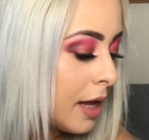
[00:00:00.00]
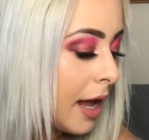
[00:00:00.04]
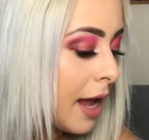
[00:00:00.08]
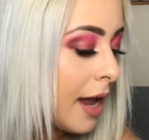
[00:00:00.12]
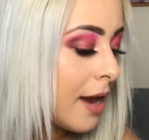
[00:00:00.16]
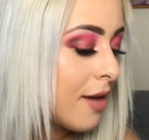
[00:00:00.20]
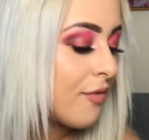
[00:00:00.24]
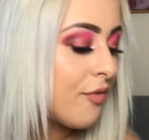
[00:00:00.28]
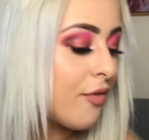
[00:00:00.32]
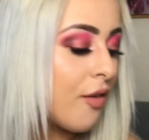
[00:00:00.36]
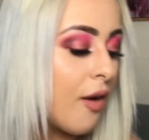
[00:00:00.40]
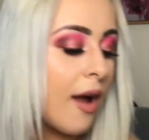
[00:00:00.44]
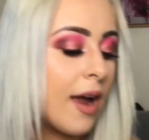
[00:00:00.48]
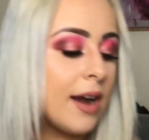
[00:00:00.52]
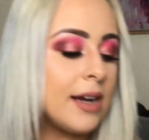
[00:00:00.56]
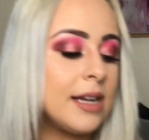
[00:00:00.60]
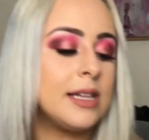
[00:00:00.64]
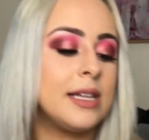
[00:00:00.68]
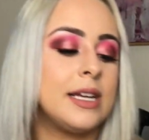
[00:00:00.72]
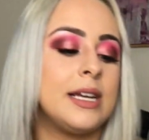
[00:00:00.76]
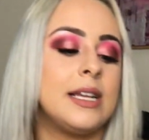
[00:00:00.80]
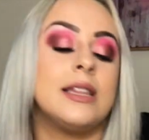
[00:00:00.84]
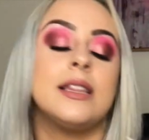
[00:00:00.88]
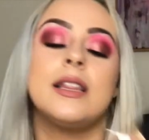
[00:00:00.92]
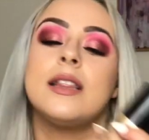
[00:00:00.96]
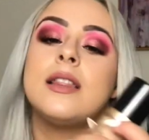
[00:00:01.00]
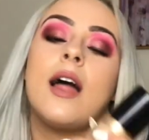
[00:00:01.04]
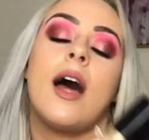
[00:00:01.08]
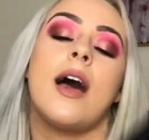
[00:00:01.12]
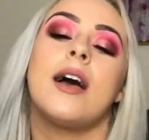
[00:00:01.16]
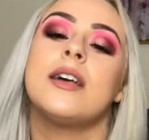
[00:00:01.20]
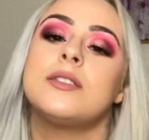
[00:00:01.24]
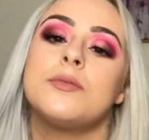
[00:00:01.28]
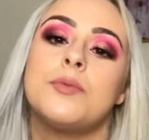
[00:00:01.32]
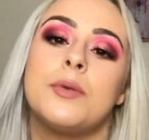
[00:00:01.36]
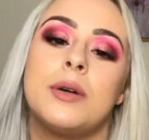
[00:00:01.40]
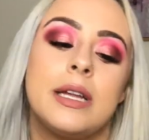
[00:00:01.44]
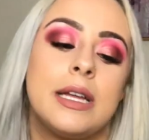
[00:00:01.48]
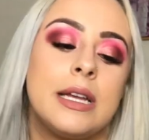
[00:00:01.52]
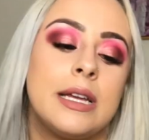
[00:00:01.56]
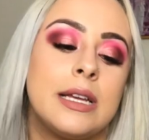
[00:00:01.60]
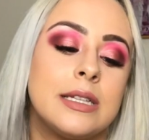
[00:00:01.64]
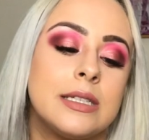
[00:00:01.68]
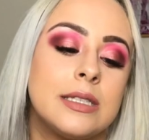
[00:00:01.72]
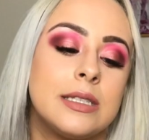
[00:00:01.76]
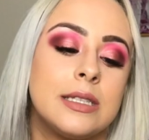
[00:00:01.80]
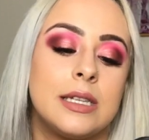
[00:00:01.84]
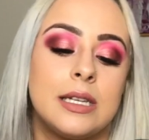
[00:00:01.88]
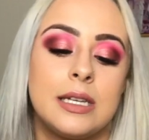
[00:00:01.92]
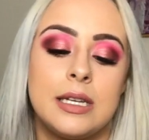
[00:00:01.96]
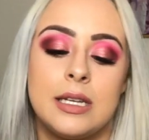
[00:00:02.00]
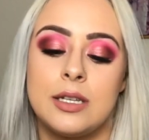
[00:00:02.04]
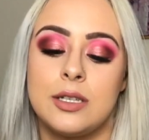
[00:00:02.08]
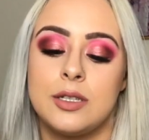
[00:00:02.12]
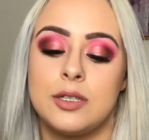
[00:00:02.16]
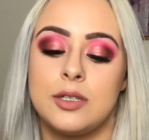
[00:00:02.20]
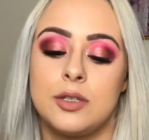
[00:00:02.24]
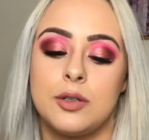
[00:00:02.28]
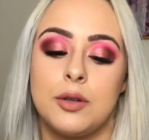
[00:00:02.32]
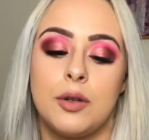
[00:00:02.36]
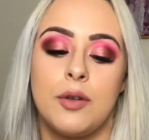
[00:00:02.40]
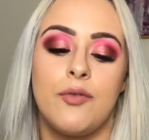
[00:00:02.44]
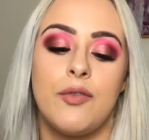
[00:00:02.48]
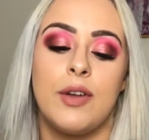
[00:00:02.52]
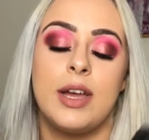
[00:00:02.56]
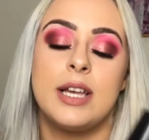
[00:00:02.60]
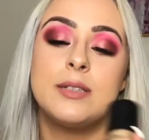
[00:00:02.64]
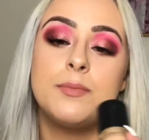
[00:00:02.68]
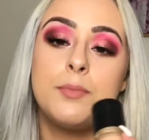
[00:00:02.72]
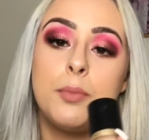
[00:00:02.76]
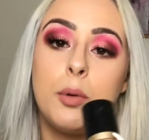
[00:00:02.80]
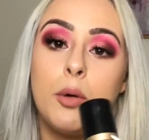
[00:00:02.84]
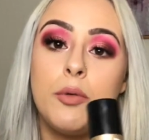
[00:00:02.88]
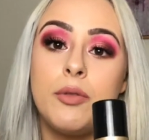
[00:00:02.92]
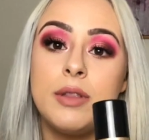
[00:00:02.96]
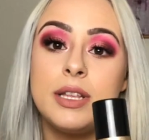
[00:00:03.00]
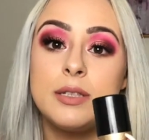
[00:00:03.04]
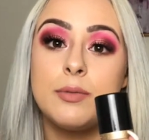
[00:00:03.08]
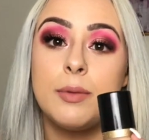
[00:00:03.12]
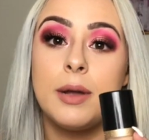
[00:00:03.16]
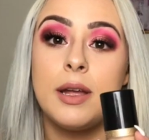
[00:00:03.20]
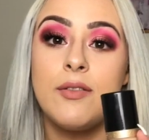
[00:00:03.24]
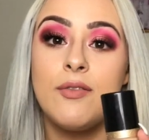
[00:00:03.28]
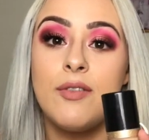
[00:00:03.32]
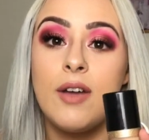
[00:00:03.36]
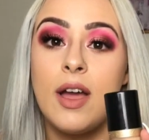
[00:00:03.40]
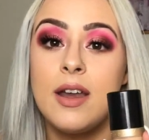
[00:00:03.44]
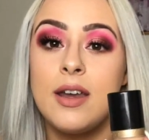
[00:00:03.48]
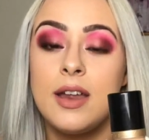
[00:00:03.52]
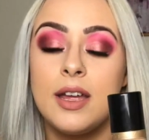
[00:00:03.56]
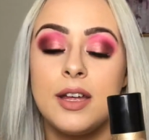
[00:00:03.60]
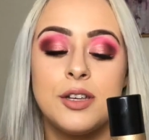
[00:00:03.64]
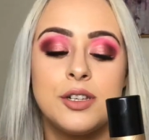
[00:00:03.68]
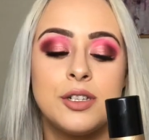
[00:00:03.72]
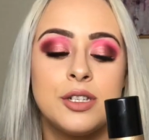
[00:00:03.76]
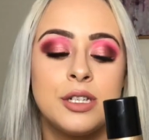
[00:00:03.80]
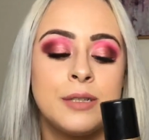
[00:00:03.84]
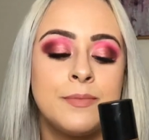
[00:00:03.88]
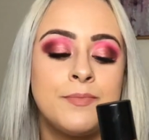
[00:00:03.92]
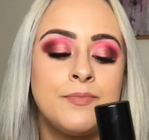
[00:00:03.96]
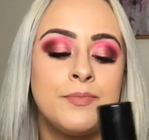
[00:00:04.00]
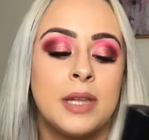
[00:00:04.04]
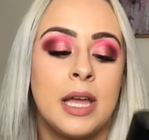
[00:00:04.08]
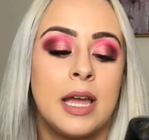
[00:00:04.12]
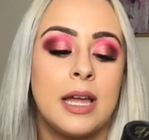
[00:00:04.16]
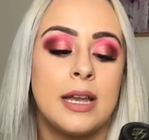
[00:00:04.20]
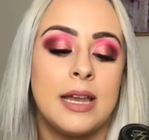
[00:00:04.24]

and finally, the last one is the Too Faced Born This Way Foundation.